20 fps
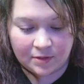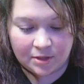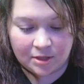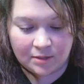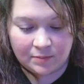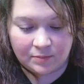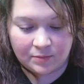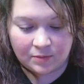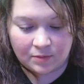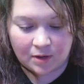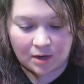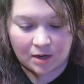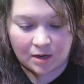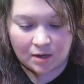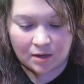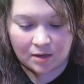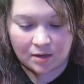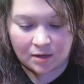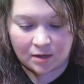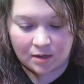Keep your
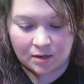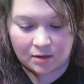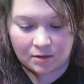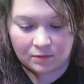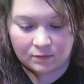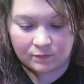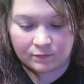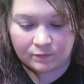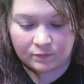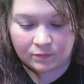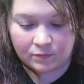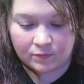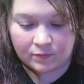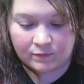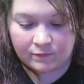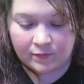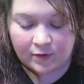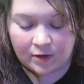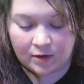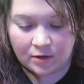eye out for
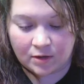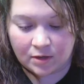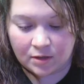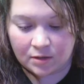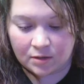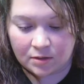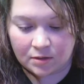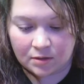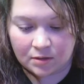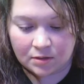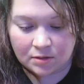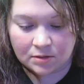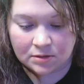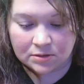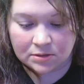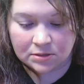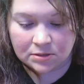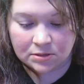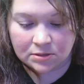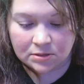the
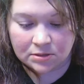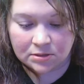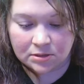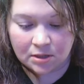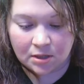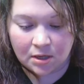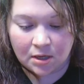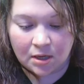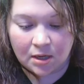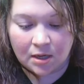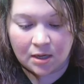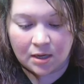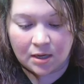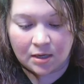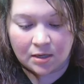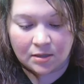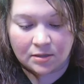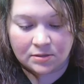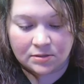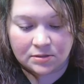variant.
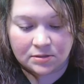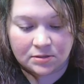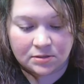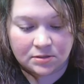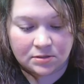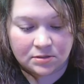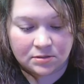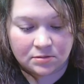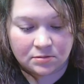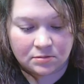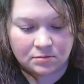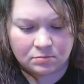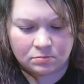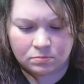It's